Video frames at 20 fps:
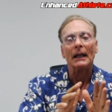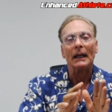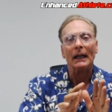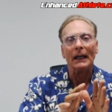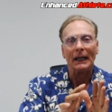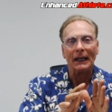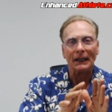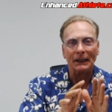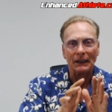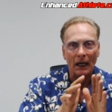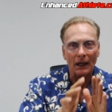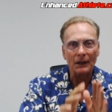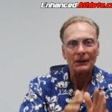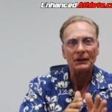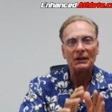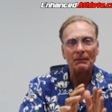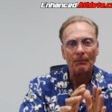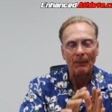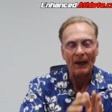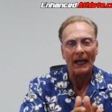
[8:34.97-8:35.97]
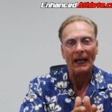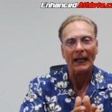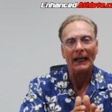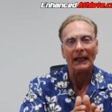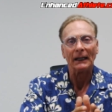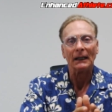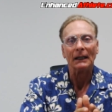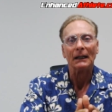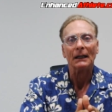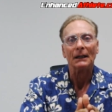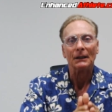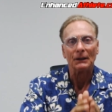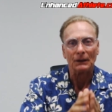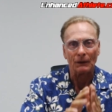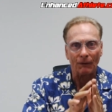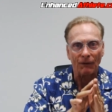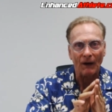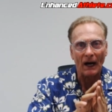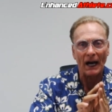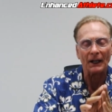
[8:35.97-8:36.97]
it does pay to
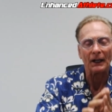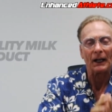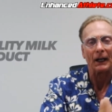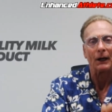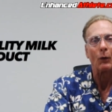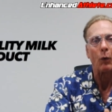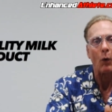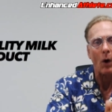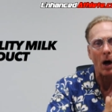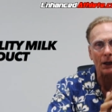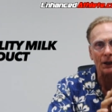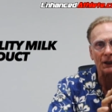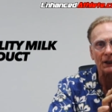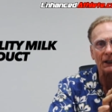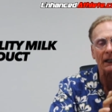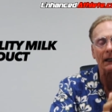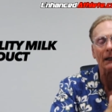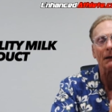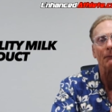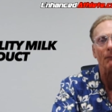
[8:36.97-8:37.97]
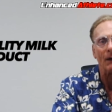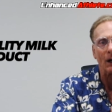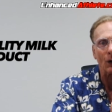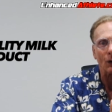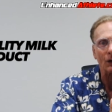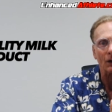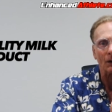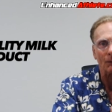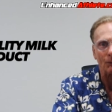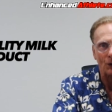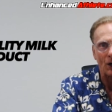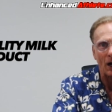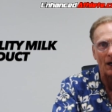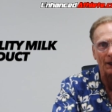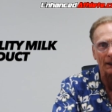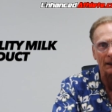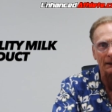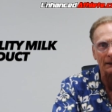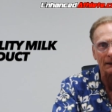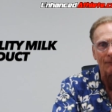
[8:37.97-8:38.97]
find a quality milk
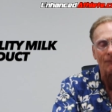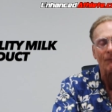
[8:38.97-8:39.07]
product.